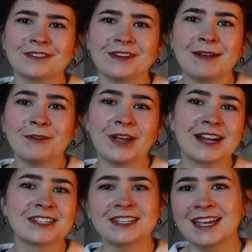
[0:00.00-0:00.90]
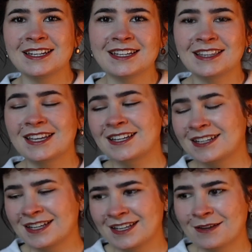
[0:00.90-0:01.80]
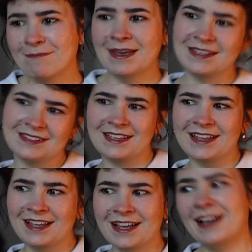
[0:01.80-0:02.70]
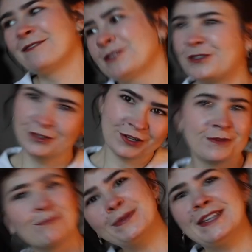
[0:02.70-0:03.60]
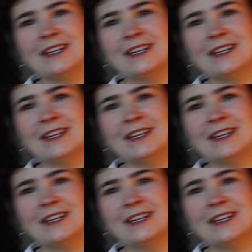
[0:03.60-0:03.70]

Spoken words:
So I'm not actually getting that like amazing, I'm just gonna be